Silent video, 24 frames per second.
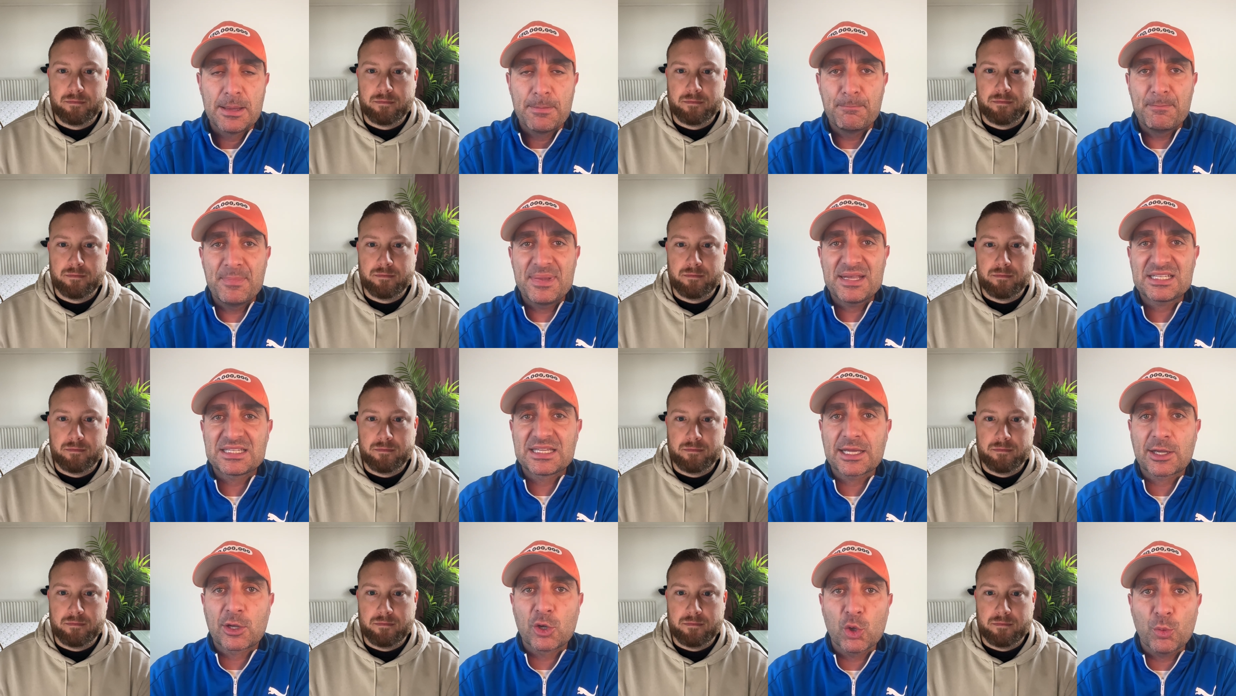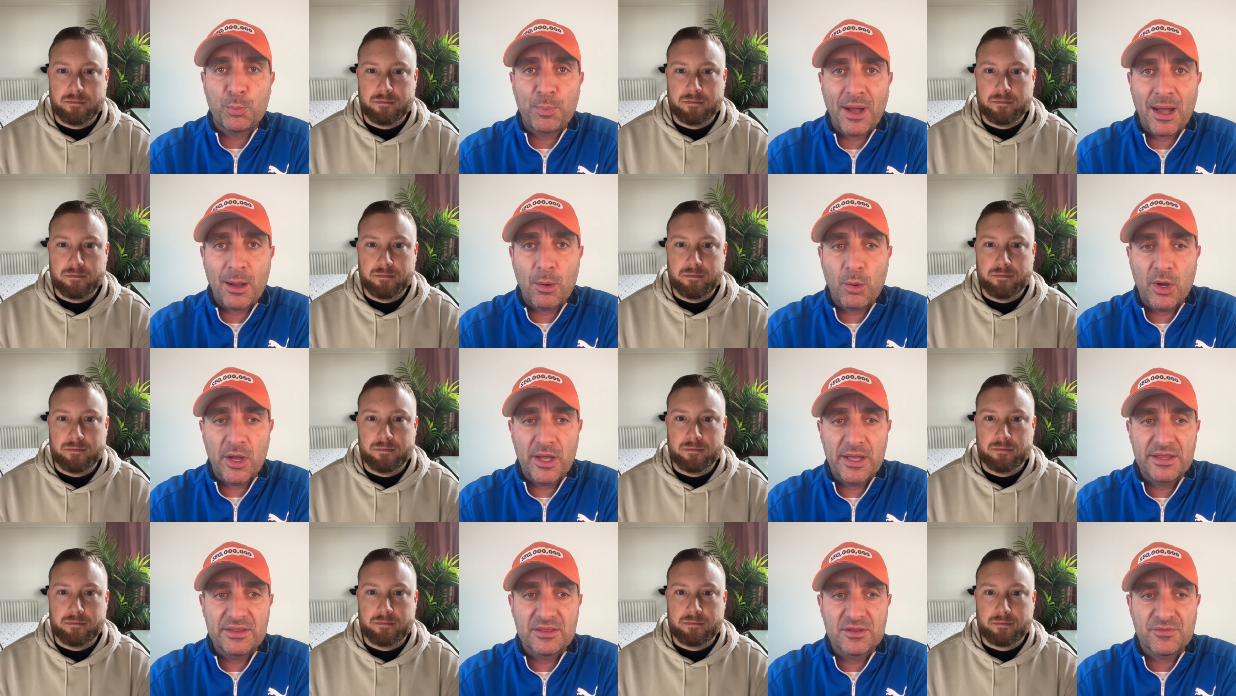Speaker 1: mystical
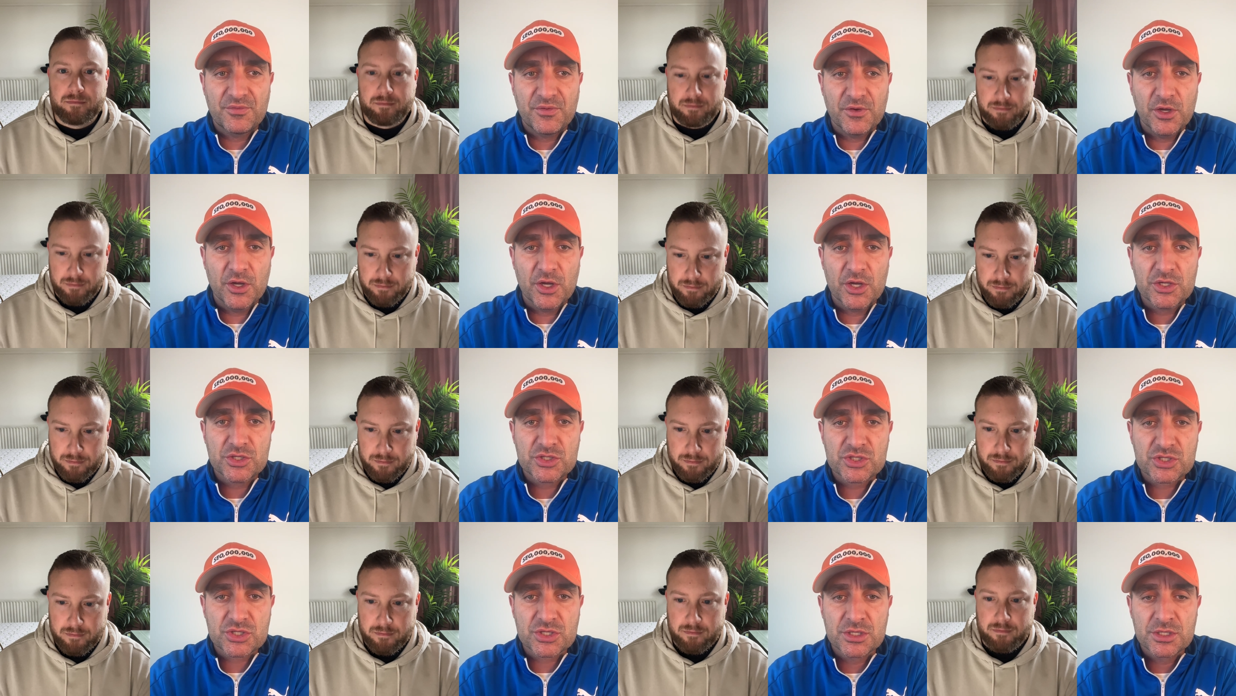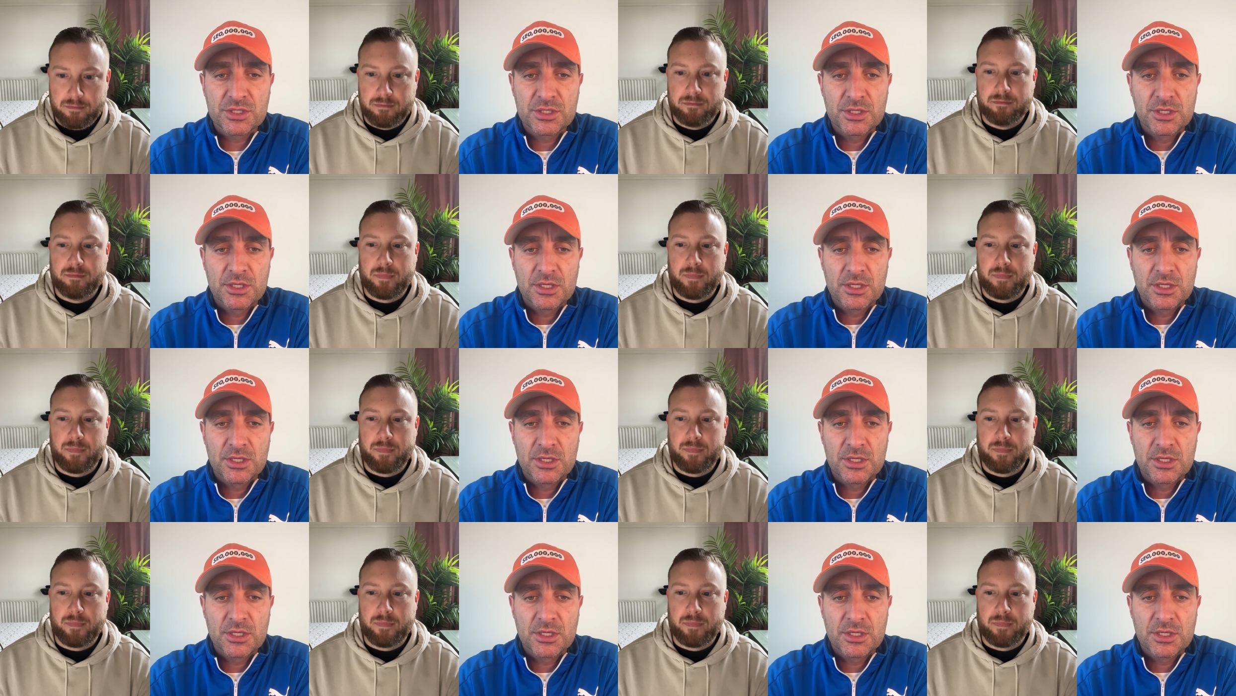power in the first.